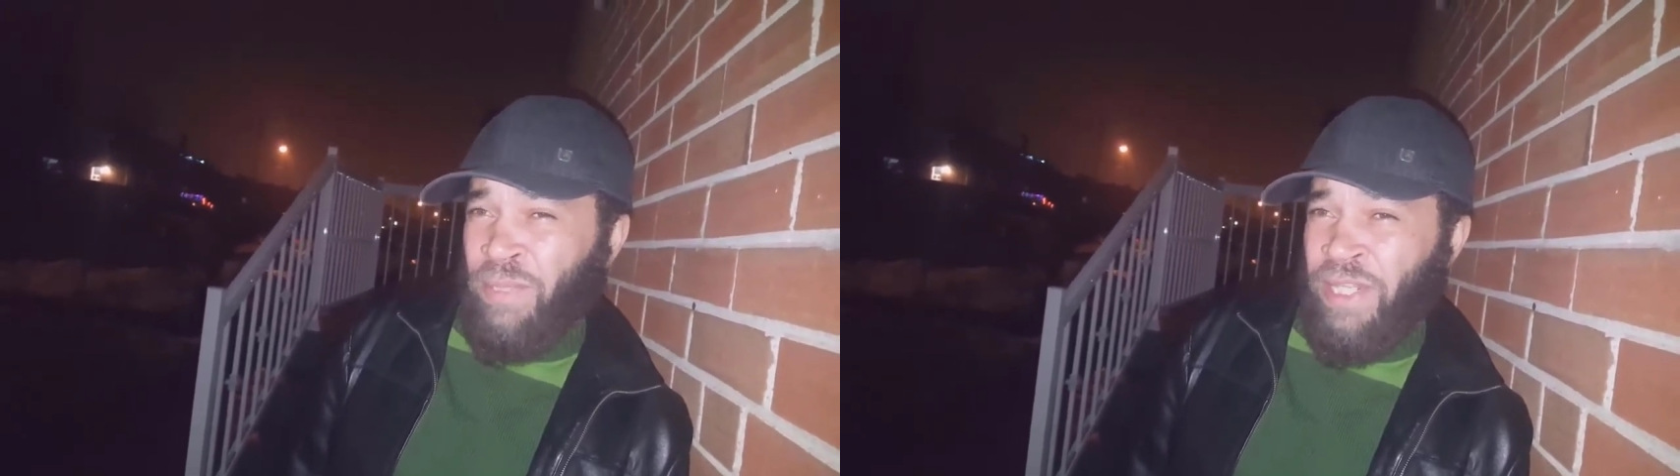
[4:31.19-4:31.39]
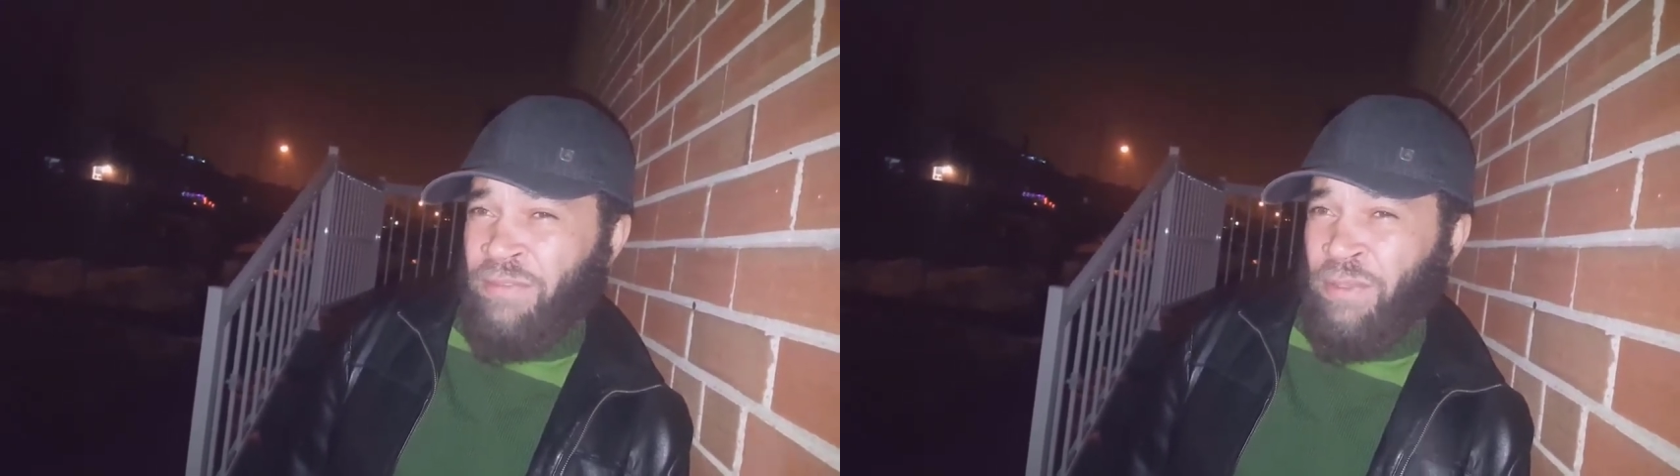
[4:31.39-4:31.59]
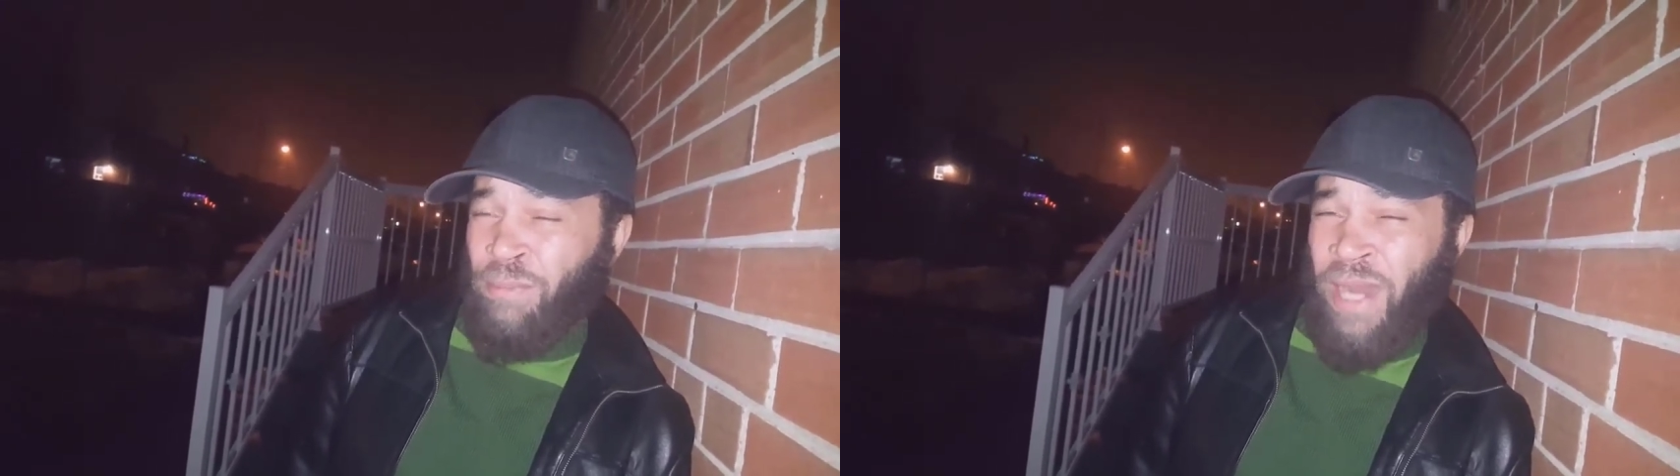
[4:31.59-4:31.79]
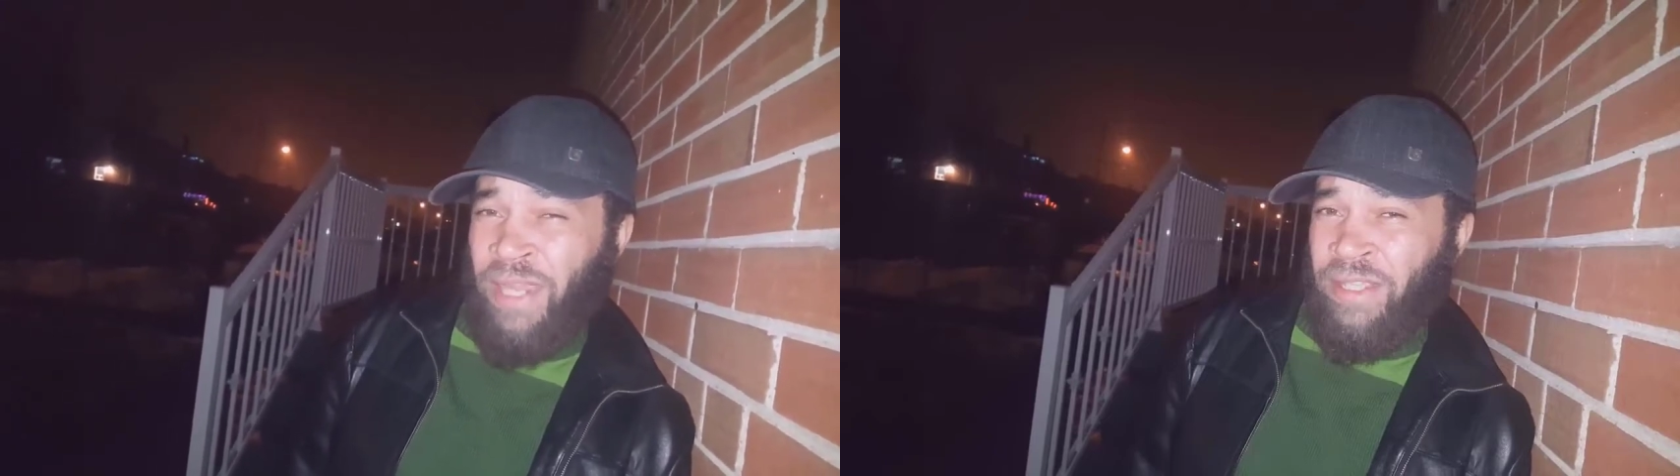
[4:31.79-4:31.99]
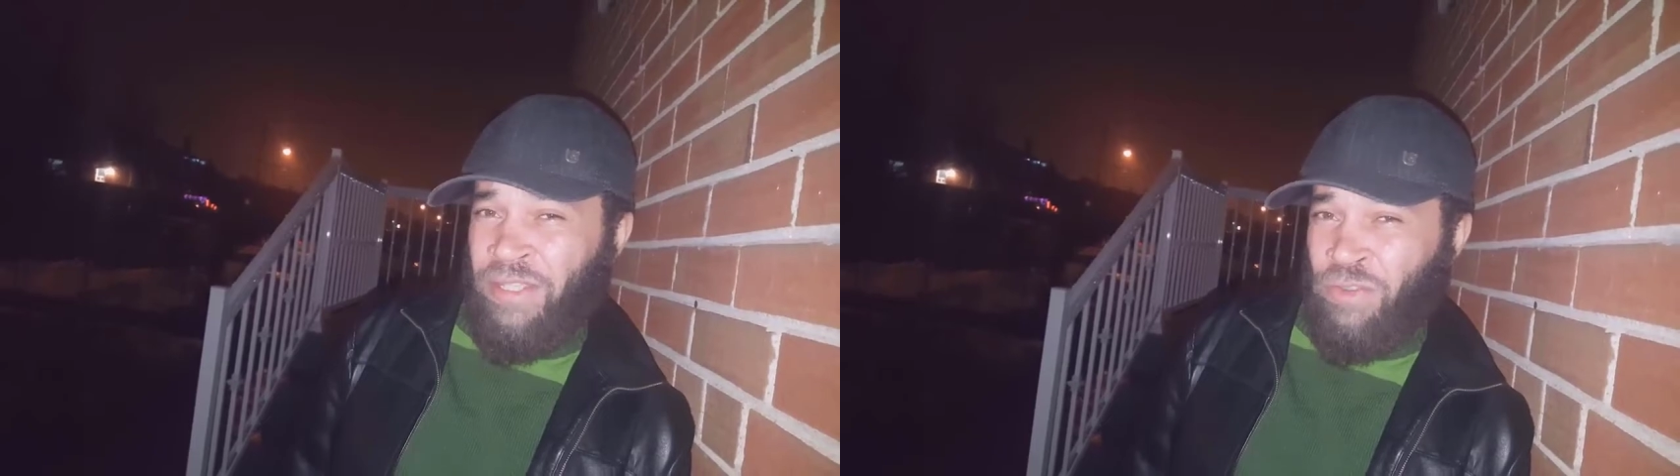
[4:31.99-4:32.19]
believing
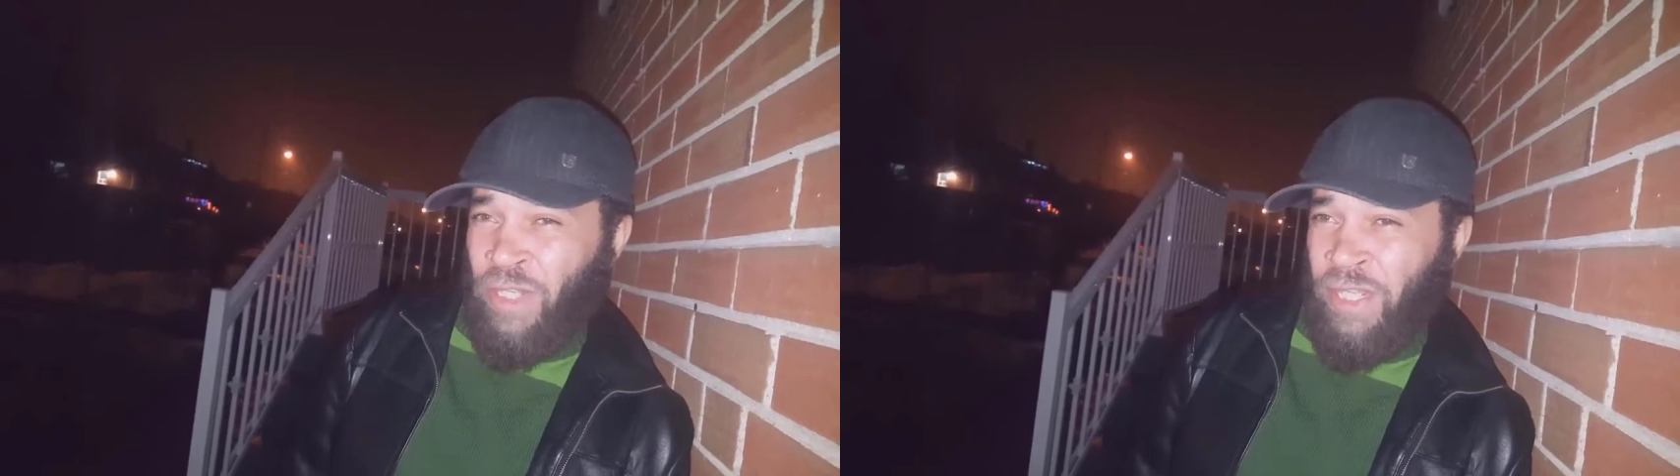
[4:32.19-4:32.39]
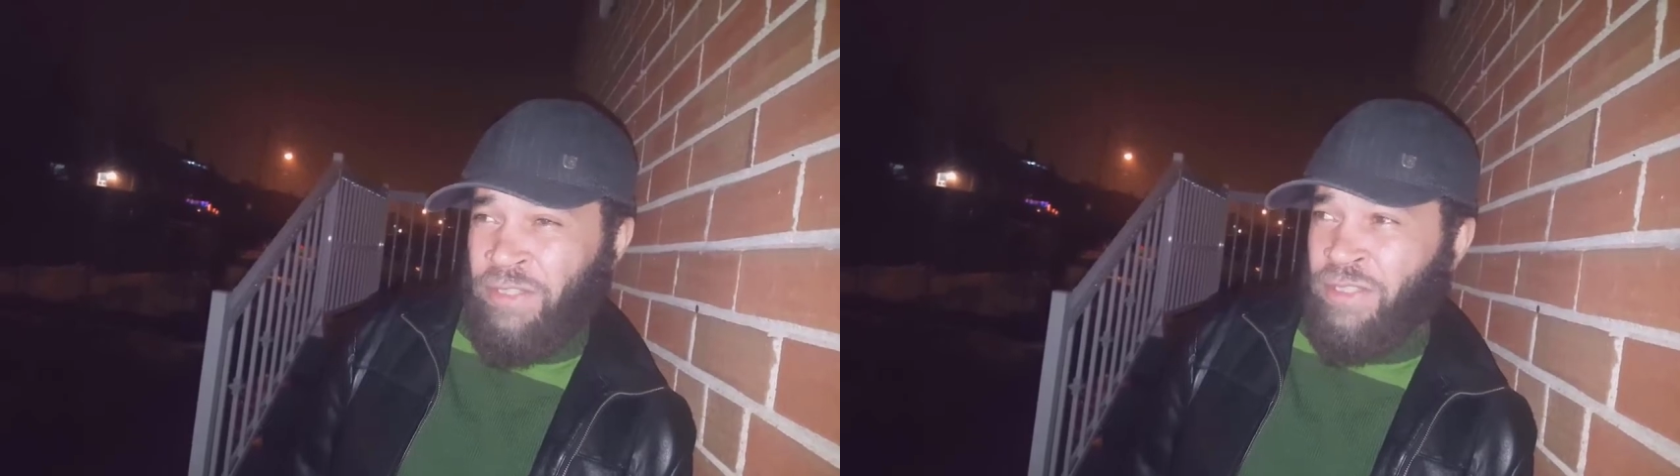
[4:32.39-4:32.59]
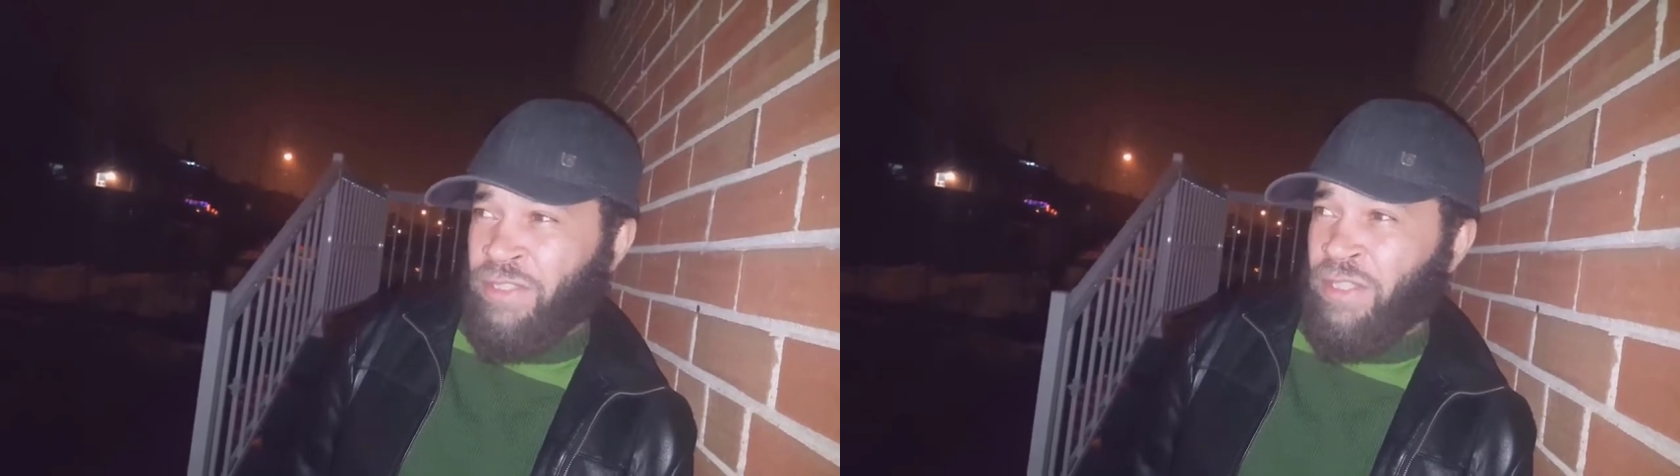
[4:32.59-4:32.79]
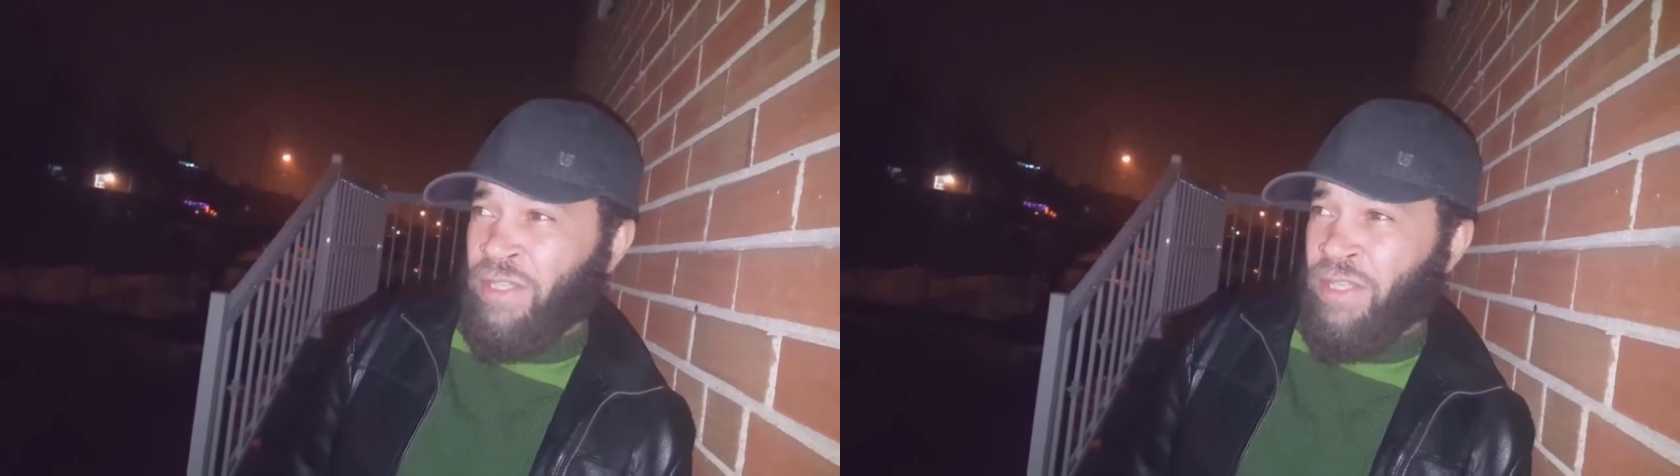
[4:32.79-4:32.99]
black Israelites,